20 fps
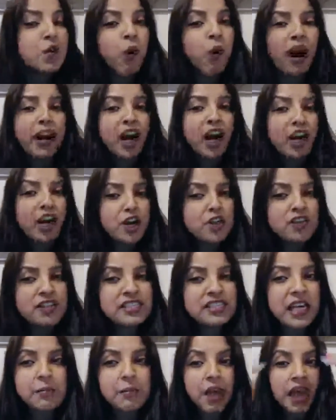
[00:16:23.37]
why can't you do
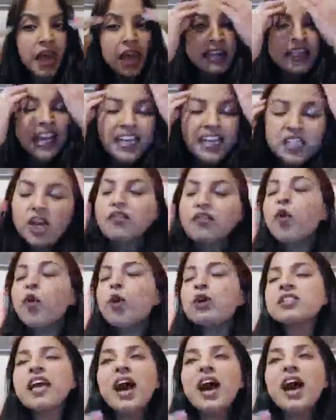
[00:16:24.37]
the same? Yes, of
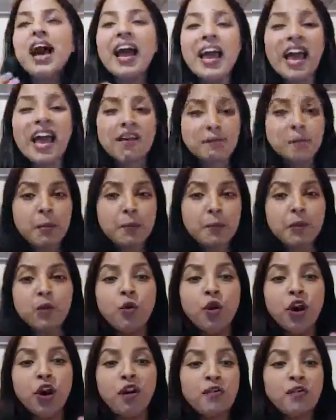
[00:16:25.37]
course, I have people
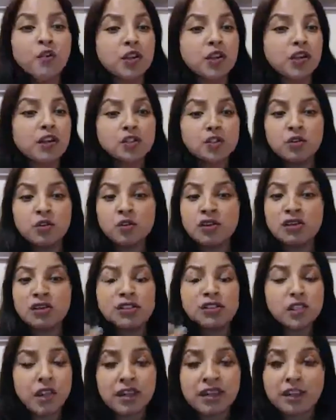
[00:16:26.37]
who are,
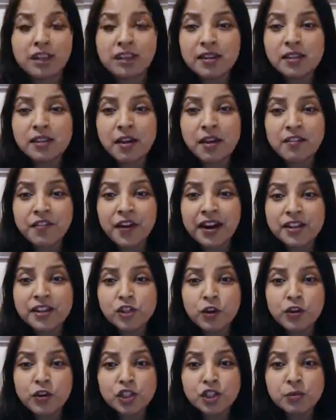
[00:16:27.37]
finding
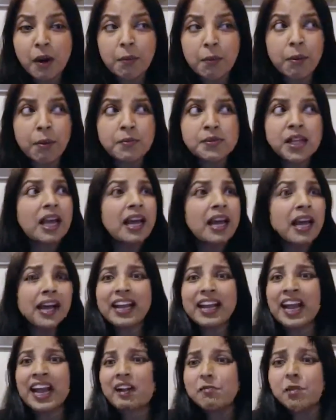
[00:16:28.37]
solutions to my problems.
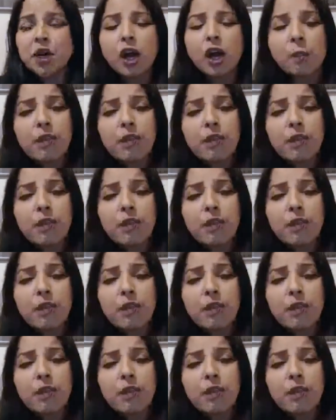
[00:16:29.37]
Like I have my